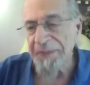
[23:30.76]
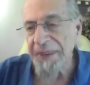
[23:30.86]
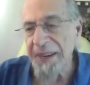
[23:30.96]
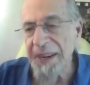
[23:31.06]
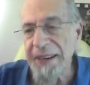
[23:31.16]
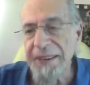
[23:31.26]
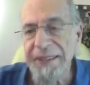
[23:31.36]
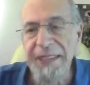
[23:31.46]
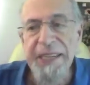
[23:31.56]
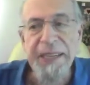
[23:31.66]
It
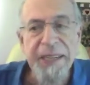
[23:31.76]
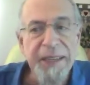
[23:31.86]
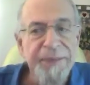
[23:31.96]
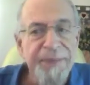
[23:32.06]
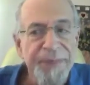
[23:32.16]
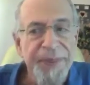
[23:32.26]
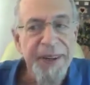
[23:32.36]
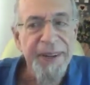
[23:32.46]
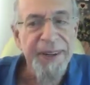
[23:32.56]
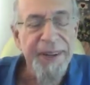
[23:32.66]
is key.
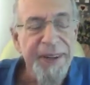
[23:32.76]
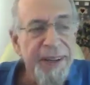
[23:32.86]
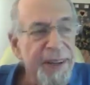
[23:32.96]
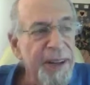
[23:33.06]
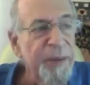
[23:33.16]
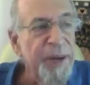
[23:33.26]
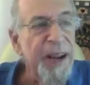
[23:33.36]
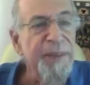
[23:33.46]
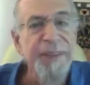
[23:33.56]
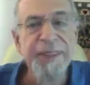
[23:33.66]
If we're
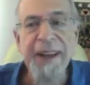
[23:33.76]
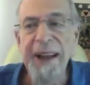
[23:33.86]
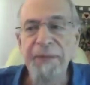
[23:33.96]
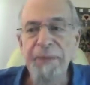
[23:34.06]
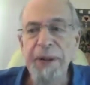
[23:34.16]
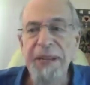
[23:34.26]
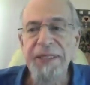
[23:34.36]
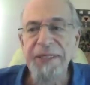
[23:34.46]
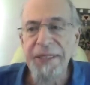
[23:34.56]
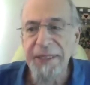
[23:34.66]
ever to have
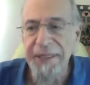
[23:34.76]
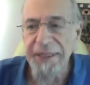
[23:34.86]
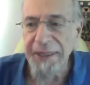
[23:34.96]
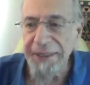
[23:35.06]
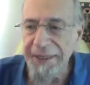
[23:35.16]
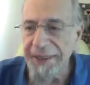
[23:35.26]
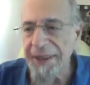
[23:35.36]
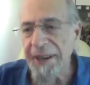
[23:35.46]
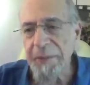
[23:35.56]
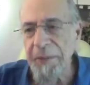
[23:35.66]
peace
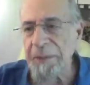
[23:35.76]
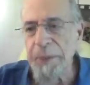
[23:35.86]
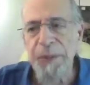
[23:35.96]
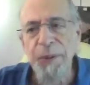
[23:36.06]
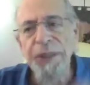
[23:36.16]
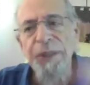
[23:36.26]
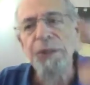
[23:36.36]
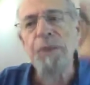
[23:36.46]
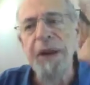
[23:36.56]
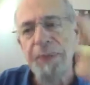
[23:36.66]
between
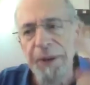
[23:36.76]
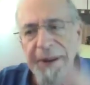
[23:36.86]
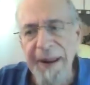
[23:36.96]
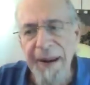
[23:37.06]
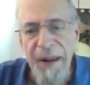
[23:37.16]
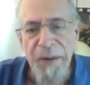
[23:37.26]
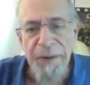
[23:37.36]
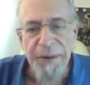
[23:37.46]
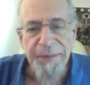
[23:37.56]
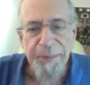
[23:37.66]
two people, let
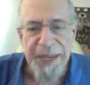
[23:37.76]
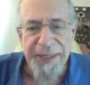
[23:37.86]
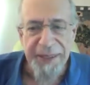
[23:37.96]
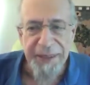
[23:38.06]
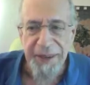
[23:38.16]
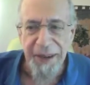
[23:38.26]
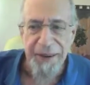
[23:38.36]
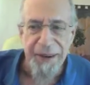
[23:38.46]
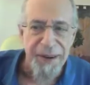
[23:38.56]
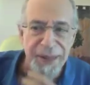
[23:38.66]
alone peace
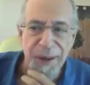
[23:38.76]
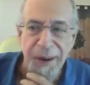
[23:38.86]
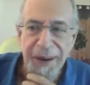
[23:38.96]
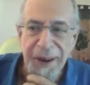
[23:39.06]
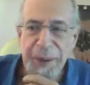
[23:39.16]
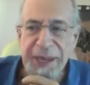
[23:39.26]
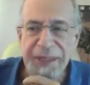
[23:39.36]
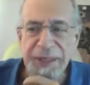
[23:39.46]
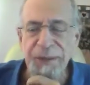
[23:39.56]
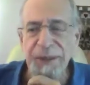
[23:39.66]
on earth or
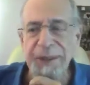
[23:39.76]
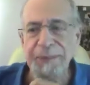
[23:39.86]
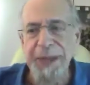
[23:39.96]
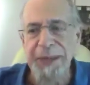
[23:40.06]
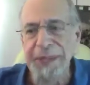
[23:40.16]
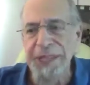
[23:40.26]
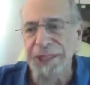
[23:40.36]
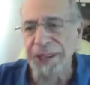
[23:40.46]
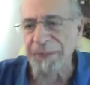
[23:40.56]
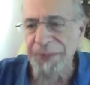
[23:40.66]
peace over a big
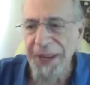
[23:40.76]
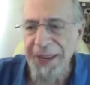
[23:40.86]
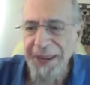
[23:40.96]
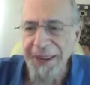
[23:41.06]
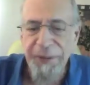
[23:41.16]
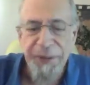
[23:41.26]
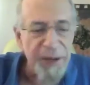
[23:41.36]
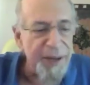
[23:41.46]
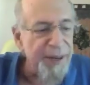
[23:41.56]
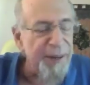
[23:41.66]
region, if we're
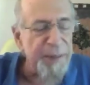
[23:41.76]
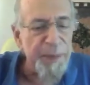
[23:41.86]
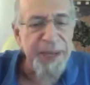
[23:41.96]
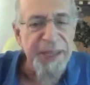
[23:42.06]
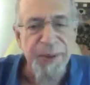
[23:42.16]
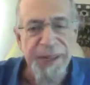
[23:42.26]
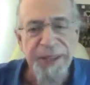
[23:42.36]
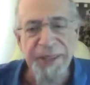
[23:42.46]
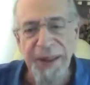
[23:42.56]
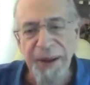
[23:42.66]
going to live at peace with
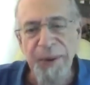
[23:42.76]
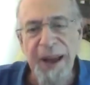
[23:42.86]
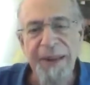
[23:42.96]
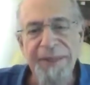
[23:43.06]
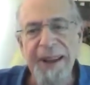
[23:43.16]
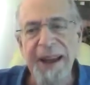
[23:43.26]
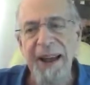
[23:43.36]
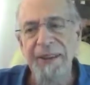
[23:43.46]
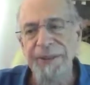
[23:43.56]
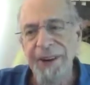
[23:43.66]
each other, we have to
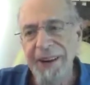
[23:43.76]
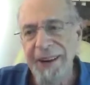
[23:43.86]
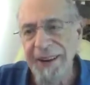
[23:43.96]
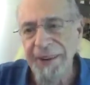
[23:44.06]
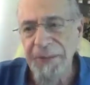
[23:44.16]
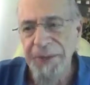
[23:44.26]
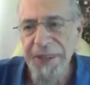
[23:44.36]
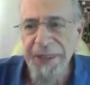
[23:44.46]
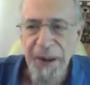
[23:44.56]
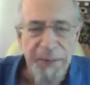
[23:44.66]
have
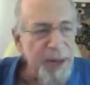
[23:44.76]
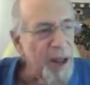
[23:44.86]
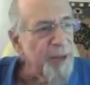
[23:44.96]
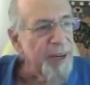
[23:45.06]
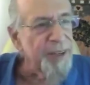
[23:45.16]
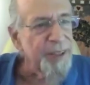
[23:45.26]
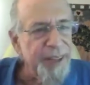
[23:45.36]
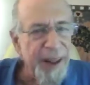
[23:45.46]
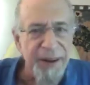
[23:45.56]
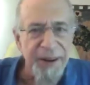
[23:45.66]
some common
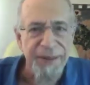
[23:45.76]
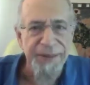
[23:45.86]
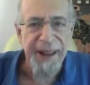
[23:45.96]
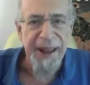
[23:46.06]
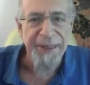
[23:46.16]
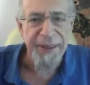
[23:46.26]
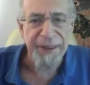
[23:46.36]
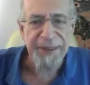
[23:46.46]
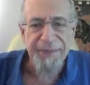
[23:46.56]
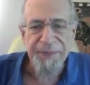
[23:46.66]
understanding of the ethics.